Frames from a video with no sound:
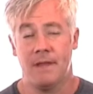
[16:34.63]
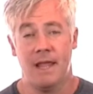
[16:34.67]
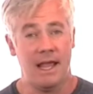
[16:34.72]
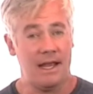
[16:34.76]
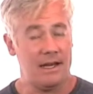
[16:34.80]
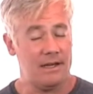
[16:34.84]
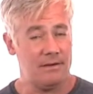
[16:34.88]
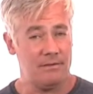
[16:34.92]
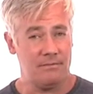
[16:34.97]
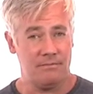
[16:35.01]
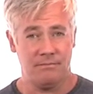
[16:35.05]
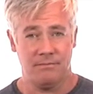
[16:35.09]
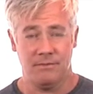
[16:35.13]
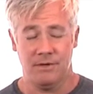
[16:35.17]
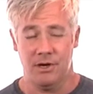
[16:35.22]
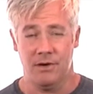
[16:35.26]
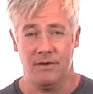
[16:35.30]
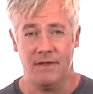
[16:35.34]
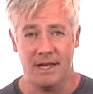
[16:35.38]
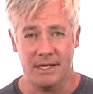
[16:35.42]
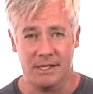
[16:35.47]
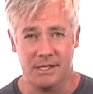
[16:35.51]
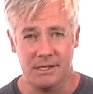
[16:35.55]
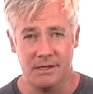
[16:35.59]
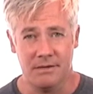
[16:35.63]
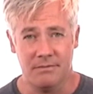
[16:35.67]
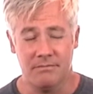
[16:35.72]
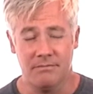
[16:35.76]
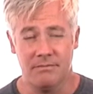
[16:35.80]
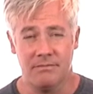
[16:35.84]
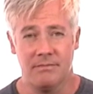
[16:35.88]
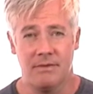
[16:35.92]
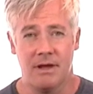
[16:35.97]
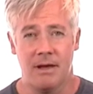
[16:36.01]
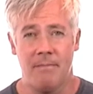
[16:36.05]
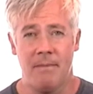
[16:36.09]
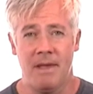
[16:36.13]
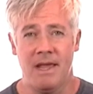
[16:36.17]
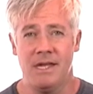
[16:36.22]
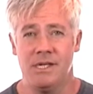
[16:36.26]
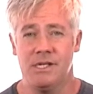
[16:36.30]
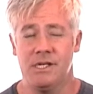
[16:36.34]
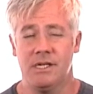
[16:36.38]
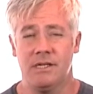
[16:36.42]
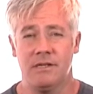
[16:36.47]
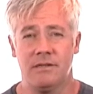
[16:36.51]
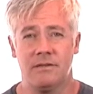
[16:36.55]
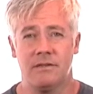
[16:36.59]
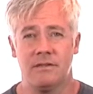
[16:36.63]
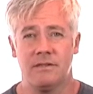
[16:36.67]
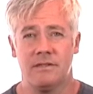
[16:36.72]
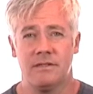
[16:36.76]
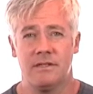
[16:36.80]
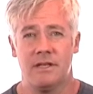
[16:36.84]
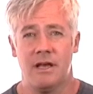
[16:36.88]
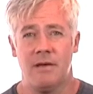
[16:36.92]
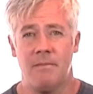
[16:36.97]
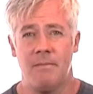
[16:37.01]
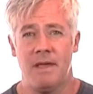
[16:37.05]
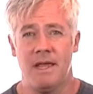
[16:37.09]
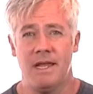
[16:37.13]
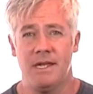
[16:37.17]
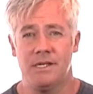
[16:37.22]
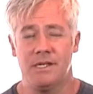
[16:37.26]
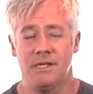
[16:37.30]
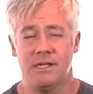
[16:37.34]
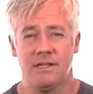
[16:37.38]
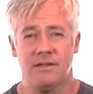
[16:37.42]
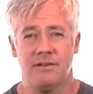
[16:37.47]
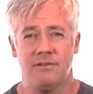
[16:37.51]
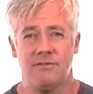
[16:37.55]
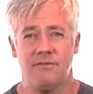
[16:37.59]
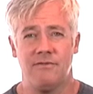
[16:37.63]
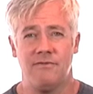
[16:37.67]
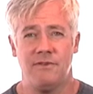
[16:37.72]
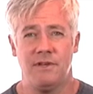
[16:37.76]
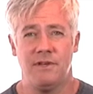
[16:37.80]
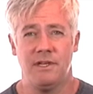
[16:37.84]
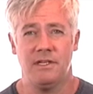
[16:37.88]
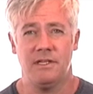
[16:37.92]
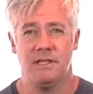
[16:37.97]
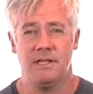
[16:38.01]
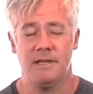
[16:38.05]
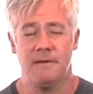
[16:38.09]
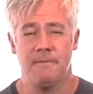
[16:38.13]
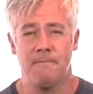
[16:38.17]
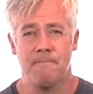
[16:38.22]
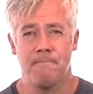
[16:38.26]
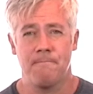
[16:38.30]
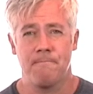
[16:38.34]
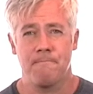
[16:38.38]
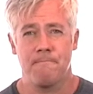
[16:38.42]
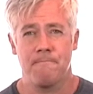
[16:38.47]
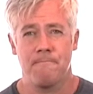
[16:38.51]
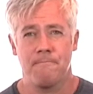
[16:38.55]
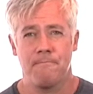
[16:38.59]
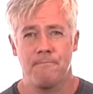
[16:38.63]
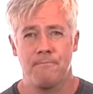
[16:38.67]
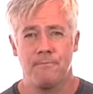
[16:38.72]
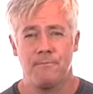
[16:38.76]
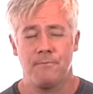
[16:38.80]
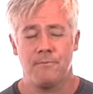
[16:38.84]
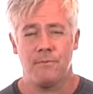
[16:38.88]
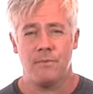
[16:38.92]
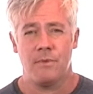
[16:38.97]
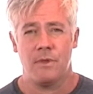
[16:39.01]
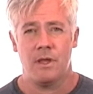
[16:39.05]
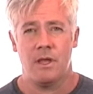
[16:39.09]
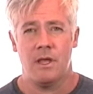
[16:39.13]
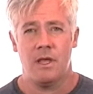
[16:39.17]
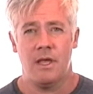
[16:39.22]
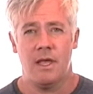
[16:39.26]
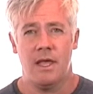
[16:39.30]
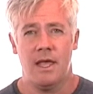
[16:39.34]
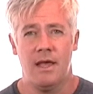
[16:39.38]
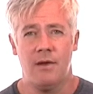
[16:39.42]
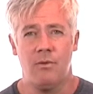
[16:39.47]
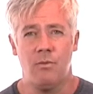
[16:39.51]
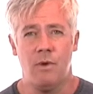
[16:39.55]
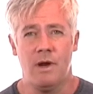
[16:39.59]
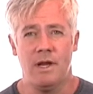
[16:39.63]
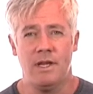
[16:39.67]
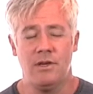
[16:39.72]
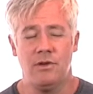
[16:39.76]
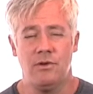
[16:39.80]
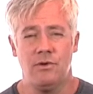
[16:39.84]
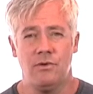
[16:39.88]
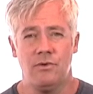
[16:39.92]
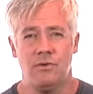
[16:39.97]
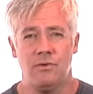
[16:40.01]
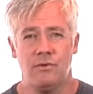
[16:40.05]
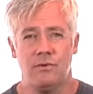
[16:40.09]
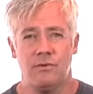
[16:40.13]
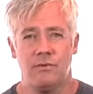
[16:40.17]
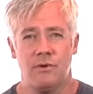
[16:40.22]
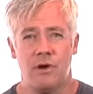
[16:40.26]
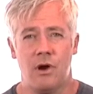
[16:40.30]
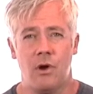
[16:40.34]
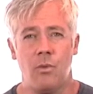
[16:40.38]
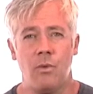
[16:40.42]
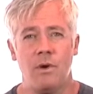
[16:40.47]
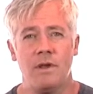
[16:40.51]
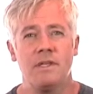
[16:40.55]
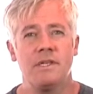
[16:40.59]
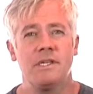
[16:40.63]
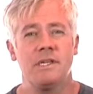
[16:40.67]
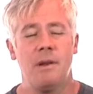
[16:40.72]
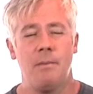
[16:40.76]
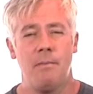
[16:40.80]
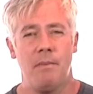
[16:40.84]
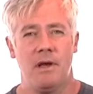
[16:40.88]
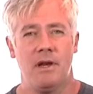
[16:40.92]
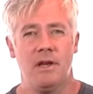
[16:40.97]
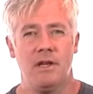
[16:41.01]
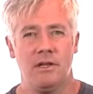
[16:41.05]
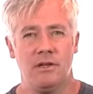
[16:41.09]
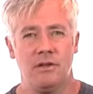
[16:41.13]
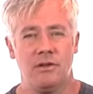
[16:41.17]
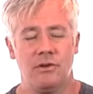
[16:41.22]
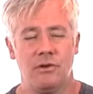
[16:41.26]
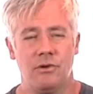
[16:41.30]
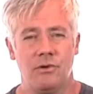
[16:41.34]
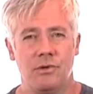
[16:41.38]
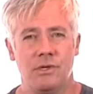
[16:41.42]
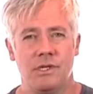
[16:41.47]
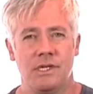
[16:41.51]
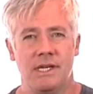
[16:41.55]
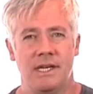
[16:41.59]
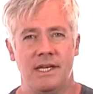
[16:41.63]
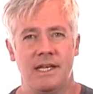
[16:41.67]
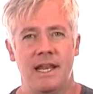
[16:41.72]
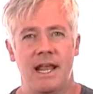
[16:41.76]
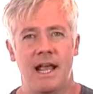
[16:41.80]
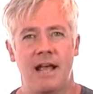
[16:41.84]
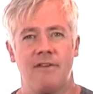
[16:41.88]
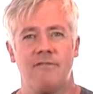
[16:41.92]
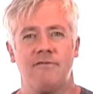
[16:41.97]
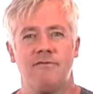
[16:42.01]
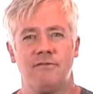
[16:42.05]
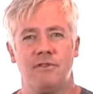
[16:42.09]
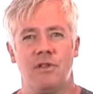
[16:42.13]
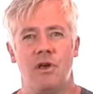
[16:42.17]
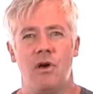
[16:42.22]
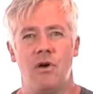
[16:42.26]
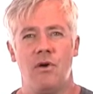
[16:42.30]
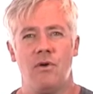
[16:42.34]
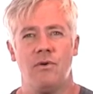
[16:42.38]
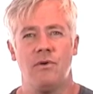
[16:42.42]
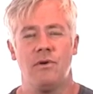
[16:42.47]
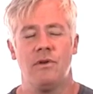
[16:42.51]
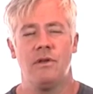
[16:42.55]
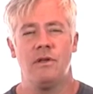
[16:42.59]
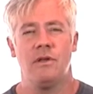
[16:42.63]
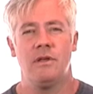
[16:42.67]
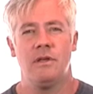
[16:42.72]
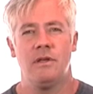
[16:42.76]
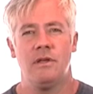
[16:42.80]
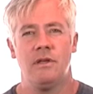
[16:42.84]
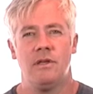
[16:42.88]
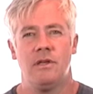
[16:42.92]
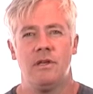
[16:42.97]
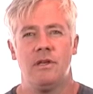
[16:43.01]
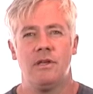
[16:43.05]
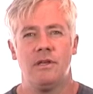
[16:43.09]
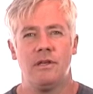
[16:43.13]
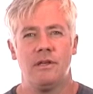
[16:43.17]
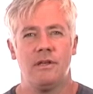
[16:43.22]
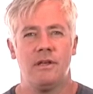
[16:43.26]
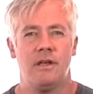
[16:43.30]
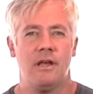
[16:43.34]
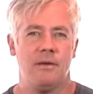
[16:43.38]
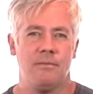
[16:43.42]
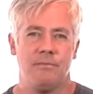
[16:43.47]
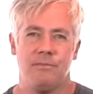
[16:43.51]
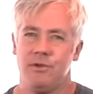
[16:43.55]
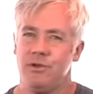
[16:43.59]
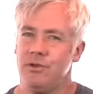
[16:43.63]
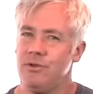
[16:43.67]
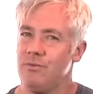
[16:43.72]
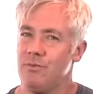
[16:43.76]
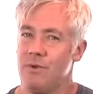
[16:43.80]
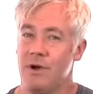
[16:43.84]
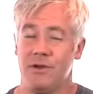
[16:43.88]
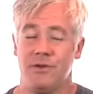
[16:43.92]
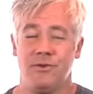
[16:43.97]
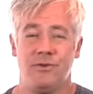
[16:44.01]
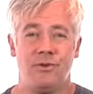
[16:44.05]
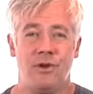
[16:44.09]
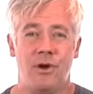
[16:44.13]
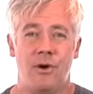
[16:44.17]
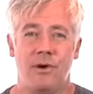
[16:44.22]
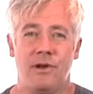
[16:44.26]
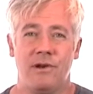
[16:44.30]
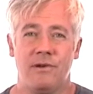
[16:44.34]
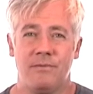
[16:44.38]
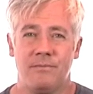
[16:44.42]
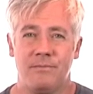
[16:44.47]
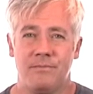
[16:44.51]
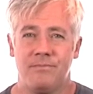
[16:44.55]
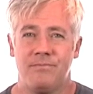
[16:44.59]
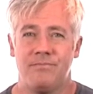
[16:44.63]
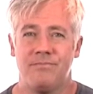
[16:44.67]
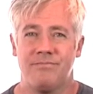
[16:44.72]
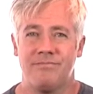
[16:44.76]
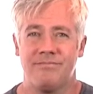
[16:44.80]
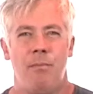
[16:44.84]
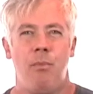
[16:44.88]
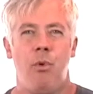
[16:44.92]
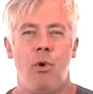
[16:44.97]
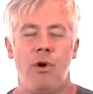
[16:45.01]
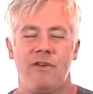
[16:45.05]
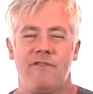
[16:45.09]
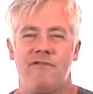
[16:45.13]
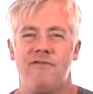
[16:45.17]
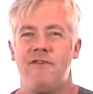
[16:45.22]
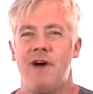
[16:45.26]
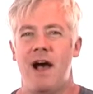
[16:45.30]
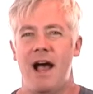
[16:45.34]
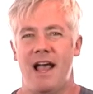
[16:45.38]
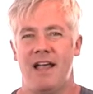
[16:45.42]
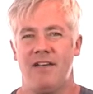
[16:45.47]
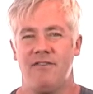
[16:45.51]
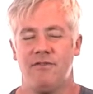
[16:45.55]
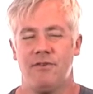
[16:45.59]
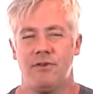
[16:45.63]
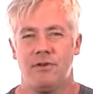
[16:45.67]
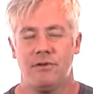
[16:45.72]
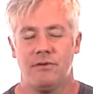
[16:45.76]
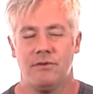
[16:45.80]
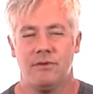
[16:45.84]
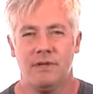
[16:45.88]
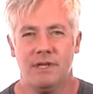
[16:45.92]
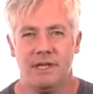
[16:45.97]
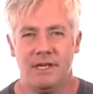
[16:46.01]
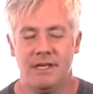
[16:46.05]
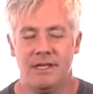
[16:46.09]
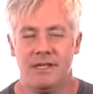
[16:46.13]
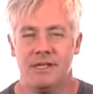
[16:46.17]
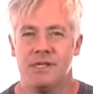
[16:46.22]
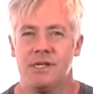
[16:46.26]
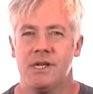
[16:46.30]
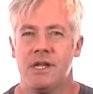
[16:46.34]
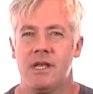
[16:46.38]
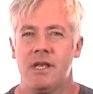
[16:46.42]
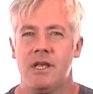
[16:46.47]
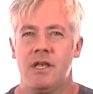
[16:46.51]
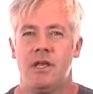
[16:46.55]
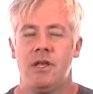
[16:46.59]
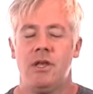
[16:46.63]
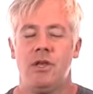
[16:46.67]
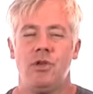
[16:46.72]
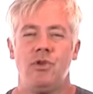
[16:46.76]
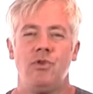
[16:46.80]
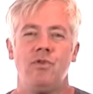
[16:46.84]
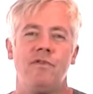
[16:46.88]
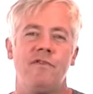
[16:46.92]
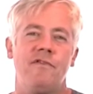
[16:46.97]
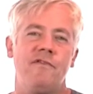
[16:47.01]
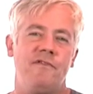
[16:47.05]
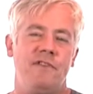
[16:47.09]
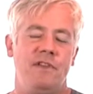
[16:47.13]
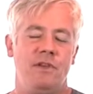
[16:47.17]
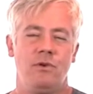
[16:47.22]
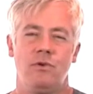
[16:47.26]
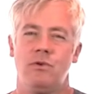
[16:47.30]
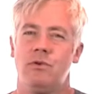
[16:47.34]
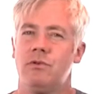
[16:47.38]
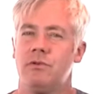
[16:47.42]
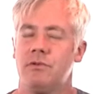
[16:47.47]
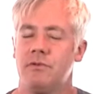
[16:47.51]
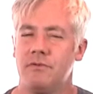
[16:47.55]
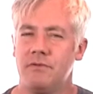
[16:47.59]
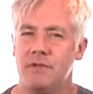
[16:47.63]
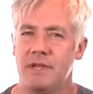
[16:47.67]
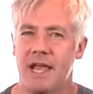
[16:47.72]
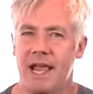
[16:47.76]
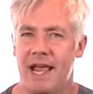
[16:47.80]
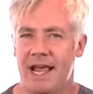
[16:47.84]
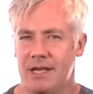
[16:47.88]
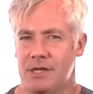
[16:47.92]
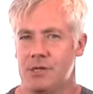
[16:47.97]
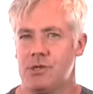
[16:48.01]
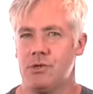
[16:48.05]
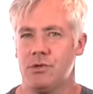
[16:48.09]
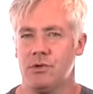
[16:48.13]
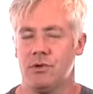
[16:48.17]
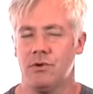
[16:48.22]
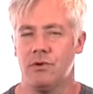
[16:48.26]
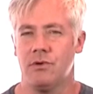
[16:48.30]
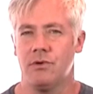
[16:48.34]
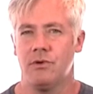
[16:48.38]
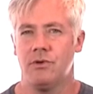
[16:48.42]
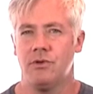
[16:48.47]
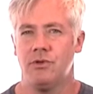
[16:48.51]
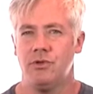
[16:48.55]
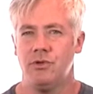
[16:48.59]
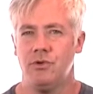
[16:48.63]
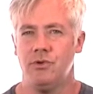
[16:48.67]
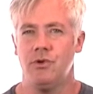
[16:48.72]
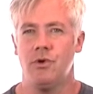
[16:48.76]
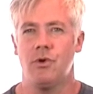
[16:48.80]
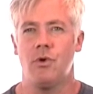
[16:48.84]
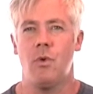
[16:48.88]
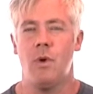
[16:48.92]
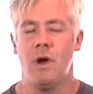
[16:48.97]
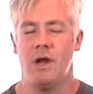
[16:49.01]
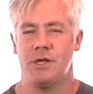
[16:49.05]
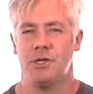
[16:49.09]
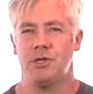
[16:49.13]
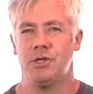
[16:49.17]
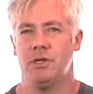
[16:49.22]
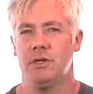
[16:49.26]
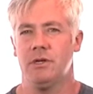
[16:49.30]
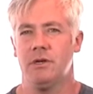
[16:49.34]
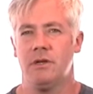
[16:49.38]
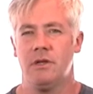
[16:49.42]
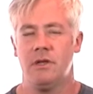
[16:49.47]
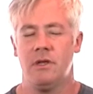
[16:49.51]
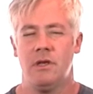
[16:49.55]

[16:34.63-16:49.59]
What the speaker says: And that's an amazing, amazing feeling. And when you are with somebody who's in that flow, well, you'll know it. Point 5 is you feel the answer to your question